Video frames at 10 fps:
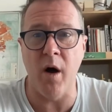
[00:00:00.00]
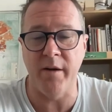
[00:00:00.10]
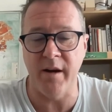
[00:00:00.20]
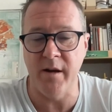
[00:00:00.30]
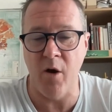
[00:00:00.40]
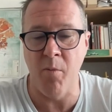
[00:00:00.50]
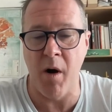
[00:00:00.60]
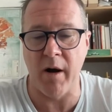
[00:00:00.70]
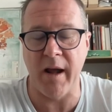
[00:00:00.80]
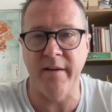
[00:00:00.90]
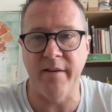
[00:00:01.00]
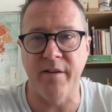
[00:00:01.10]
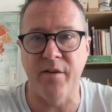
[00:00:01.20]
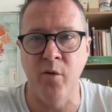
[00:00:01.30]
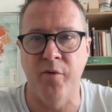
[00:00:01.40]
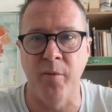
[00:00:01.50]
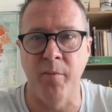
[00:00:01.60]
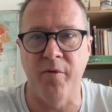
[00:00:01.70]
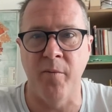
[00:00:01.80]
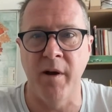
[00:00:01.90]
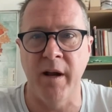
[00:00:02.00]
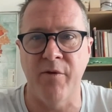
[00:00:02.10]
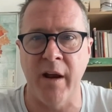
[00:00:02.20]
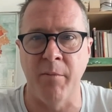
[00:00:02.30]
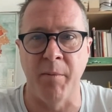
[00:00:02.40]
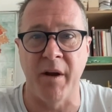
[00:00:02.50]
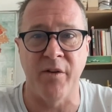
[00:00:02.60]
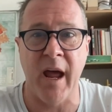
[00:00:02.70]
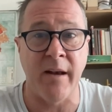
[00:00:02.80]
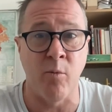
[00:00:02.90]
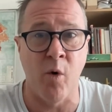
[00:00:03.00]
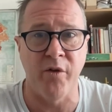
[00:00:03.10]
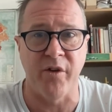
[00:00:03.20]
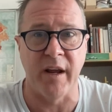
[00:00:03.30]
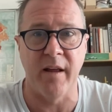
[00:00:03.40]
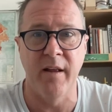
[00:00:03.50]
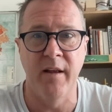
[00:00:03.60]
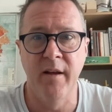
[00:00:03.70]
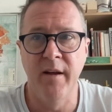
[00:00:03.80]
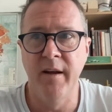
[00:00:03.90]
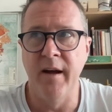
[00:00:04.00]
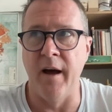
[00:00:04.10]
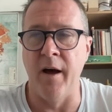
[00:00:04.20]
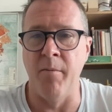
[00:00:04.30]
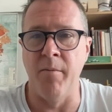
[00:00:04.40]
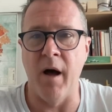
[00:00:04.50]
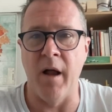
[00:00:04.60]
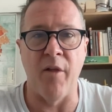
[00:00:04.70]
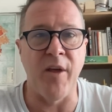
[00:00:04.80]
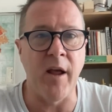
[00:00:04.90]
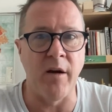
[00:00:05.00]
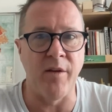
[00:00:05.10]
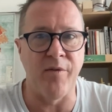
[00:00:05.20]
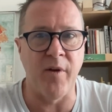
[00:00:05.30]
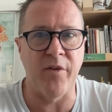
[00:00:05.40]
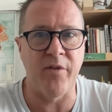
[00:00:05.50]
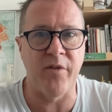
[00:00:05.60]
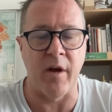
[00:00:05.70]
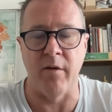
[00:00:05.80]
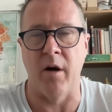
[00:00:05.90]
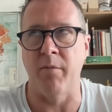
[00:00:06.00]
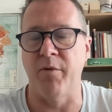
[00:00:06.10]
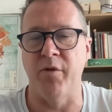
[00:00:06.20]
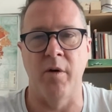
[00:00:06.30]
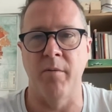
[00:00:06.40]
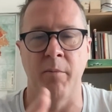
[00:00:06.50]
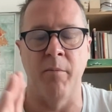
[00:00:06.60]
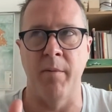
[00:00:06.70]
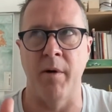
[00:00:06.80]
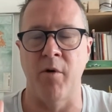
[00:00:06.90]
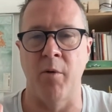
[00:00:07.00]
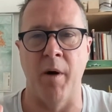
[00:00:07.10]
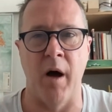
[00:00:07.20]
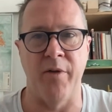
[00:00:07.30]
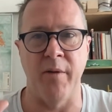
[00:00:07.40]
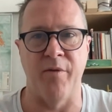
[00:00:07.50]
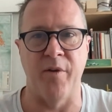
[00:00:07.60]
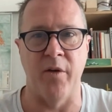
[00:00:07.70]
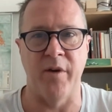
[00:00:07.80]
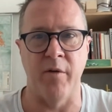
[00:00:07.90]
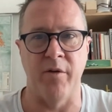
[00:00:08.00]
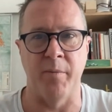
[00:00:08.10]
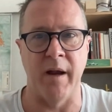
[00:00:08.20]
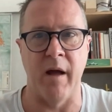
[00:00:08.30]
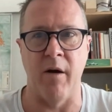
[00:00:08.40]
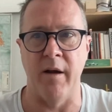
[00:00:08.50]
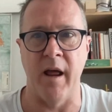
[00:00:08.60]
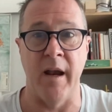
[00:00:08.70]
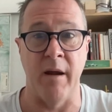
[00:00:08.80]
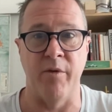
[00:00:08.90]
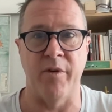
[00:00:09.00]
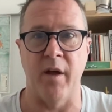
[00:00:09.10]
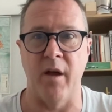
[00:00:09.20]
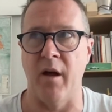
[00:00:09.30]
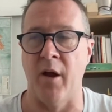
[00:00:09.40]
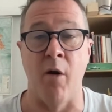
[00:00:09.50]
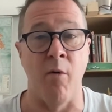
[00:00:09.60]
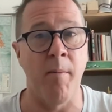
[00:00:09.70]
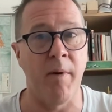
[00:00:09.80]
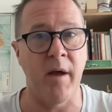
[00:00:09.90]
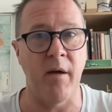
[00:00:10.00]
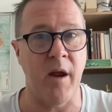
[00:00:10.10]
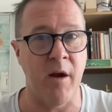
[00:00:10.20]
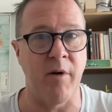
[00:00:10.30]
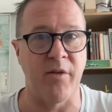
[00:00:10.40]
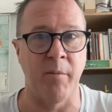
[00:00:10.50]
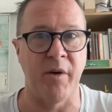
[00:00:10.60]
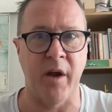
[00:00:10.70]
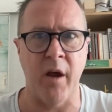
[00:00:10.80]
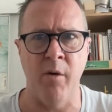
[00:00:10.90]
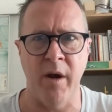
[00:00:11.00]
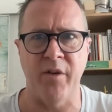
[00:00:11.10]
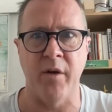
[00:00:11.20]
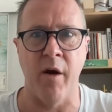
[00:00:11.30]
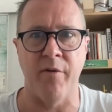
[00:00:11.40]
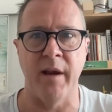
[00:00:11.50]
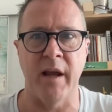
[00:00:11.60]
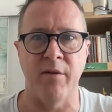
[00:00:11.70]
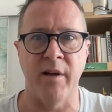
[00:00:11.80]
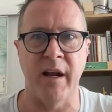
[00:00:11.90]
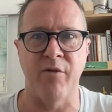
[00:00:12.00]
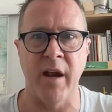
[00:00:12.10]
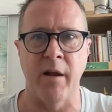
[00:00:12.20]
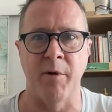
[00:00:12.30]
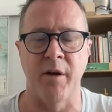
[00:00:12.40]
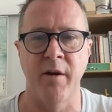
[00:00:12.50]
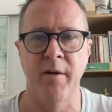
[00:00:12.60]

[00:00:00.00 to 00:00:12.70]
didn't know Mark Gatiss at all from League of Gentlemen because I hadn't watched it. I think only the first, maybe I'm wrong, but I think the first series had been out. And it was, and I remember hearing somebody say, oh, he's the guy from the League of Gentlemen.